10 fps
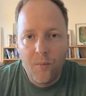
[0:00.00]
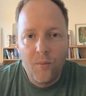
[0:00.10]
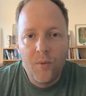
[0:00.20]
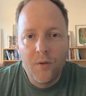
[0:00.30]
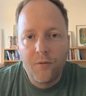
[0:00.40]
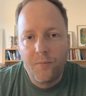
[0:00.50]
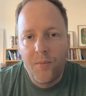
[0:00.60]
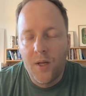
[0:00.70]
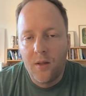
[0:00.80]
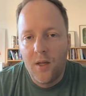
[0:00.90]
we've
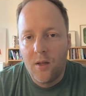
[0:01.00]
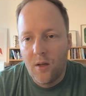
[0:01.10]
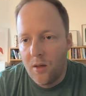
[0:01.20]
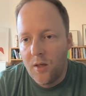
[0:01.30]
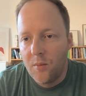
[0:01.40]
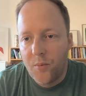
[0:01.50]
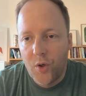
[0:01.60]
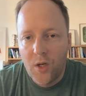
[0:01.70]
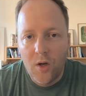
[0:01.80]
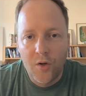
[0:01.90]
been in a
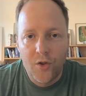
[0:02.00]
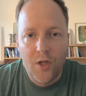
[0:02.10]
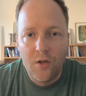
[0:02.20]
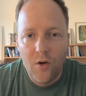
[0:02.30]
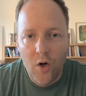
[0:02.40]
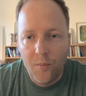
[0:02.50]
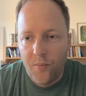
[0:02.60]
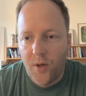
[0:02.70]
pre-launch in Europe